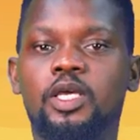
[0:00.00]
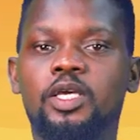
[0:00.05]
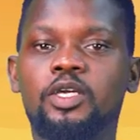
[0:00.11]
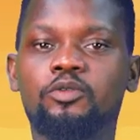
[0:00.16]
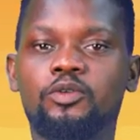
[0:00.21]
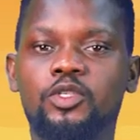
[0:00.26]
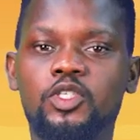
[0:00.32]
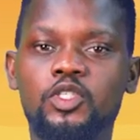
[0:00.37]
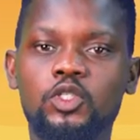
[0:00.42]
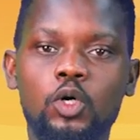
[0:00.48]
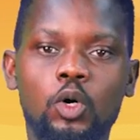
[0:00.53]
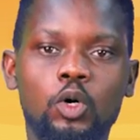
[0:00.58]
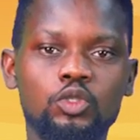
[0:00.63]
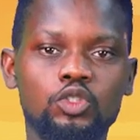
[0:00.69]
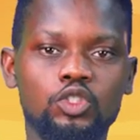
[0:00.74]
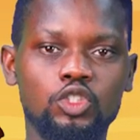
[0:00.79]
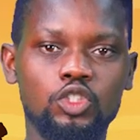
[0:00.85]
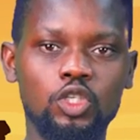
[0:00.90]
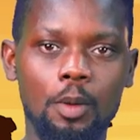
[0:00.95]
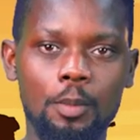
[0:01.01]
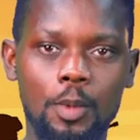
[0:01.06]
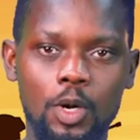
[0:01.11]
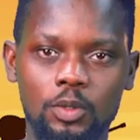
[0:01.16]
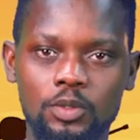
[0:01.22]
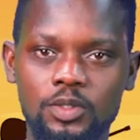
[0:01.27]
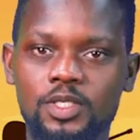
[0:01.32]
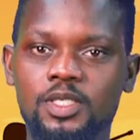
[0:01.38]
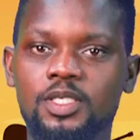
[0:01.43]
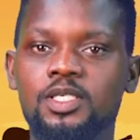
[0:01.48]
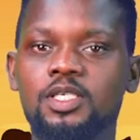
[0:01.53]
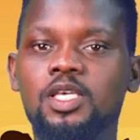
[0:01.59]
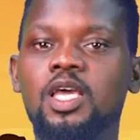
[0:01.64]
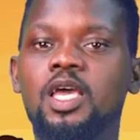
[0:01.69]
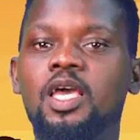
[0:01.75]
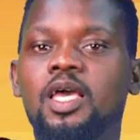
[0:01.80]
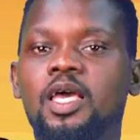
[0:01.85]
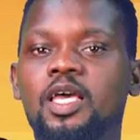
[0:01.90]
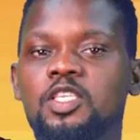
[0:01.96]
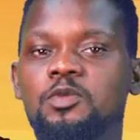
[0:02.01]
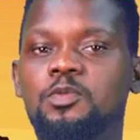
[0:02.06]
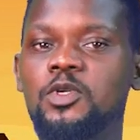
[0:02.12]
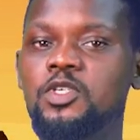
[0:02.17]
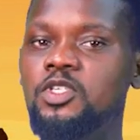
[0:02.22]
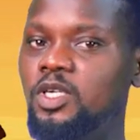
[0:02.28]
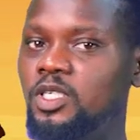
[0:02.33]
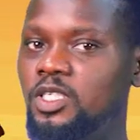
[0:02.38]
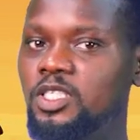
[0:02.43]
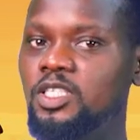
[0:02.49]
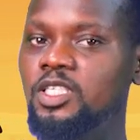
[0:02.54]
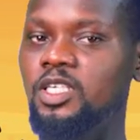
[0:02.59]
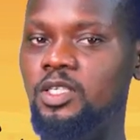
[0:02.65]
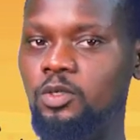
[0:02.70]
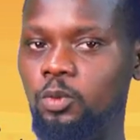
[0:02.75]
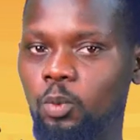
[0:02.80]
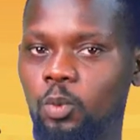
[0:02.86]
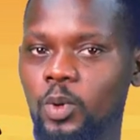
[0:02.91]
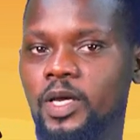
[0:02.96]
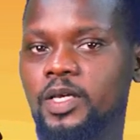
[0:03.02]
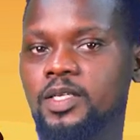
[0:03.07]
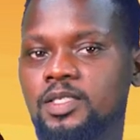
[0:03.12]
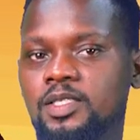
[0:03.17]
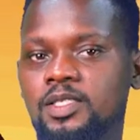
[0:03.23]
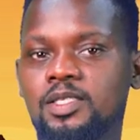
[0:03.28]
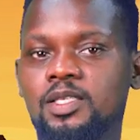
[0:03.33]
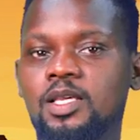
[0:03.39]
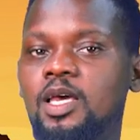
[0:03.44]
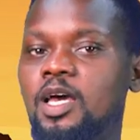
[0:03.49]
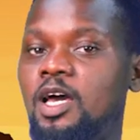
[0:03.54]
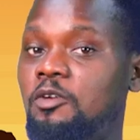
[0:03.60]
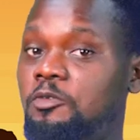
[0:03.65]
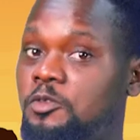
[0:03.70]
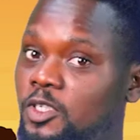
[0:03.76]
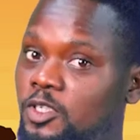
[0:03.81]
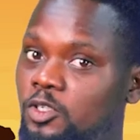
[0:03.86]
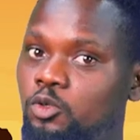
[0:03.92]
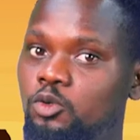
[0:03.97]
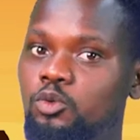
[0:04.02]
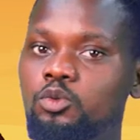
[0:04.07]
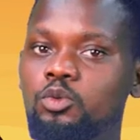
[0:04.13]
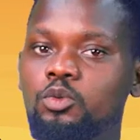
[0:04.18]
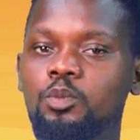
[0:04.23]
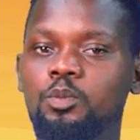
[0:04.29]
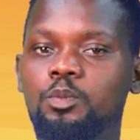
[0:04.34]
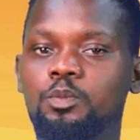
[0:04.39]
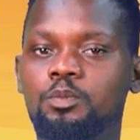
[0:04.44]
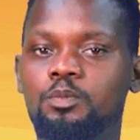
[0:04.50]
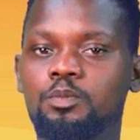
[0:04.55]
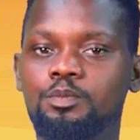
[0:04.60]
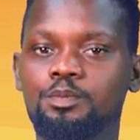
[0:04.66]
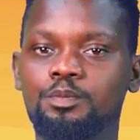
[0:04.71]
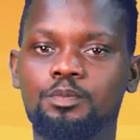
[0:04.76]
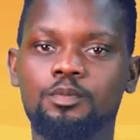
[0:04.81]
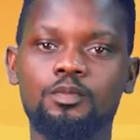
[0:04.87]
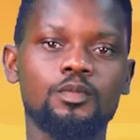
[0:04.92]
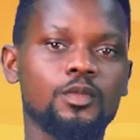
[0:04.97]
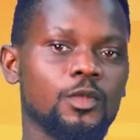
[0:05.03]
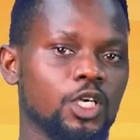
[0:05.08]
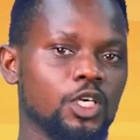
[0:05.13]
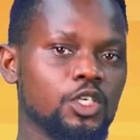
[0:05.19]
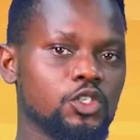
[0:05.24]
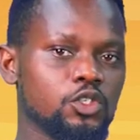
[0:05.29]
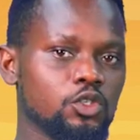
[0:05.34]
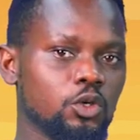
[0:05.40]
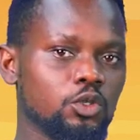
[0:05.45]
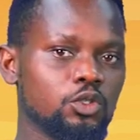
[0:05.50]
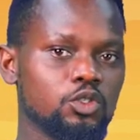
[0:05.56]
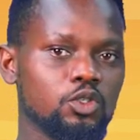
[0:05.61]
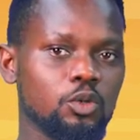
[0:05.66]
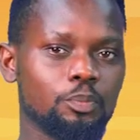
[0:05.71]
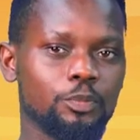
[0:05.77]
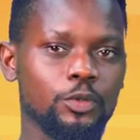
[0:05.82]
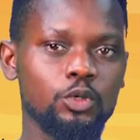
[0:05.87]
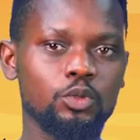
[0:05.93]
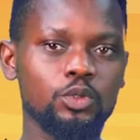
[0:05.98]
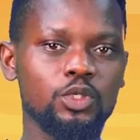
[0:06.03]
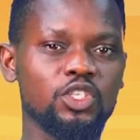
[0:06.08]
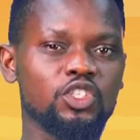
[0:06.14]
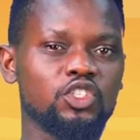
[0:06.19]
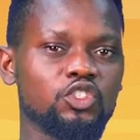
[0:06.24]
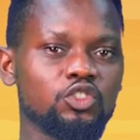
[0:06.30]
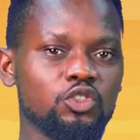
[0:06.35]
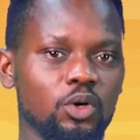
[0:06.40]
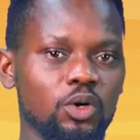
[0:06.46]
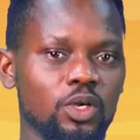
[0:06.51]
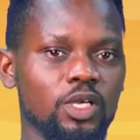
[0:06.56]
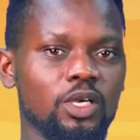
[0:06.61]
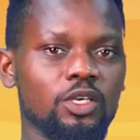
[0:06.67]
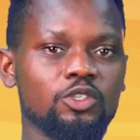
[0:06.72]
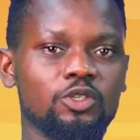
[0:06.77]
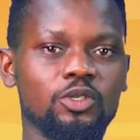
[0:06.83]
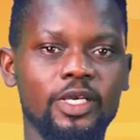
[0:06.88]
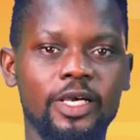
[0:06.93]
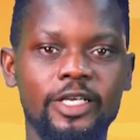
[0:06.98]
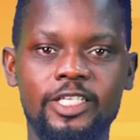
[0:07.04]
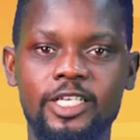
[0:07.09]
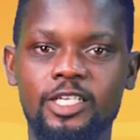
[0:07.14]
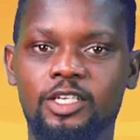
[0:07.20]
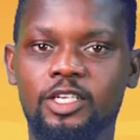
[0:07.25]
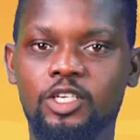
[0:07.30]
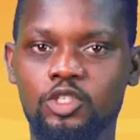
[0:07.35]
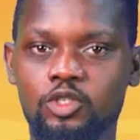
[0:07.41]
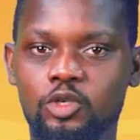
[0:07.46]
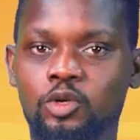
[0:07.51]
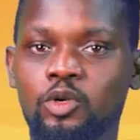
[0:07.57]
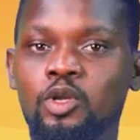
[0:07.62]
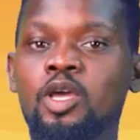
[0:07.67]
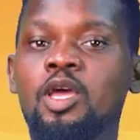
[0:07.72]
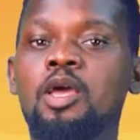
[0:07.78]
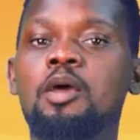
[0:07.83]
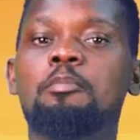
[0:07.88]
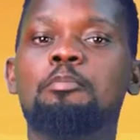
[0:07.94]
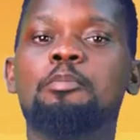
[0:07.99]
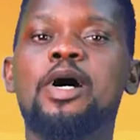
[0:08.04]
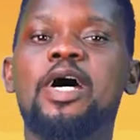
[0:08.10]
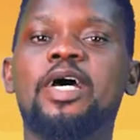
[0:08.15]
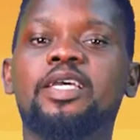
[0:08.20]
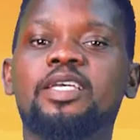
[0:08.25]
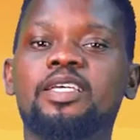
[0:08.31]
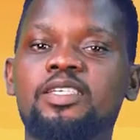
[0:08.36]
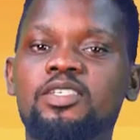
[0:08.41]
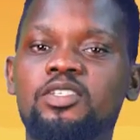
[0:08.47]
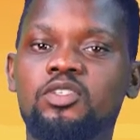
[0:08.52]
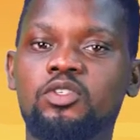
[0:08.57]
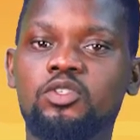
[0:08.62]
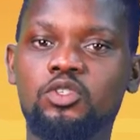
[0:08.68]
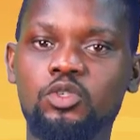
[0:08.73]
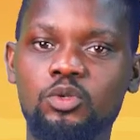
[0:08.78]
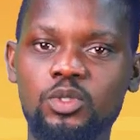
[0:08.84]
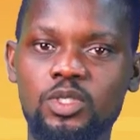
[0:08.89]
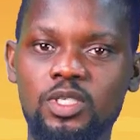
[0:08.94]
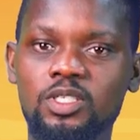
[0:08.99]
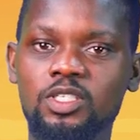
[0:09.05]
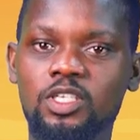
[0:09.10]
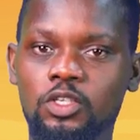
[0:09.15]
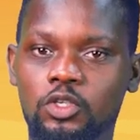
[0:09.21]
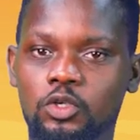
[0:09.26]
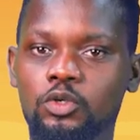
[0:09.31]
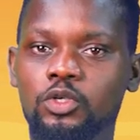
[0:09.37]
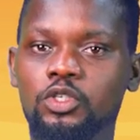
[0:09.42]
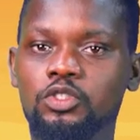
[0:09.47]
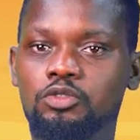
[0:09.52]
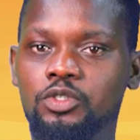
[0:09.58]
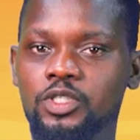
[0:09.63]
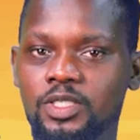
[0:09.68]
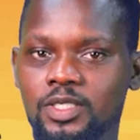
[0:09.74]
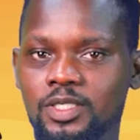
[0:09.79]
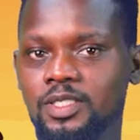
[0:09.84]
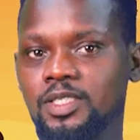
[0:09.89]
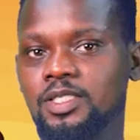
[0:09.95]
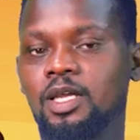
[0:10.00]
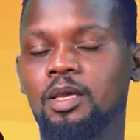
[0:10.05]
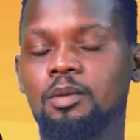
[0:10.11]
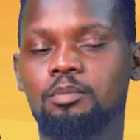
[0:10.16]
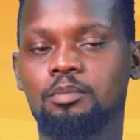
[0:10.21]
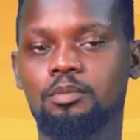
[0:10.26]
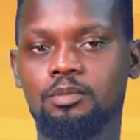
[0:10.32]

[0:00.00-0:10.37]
He restored normalcy, especially in the West, after the coup. He sought to build a stronger United Nation by instituting the unitary system.